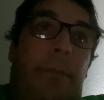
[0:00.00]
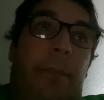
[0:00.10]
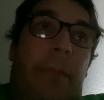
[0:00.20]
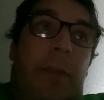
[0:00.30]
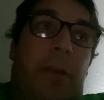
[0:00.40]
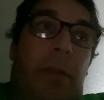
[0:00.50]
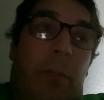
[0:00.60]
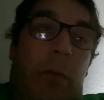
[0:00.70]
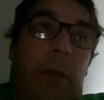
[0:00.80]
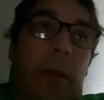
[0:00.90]
that's in the
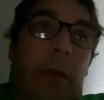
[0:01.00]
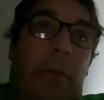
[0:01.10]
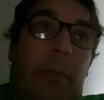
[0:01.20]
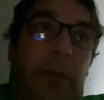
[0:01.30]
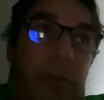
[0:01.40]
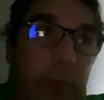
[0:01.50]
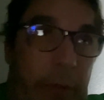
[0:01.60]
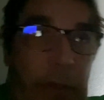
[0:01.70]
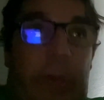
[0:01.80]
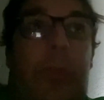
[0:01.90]
movie. So
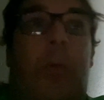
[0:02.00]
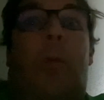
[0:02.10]
we'd use a door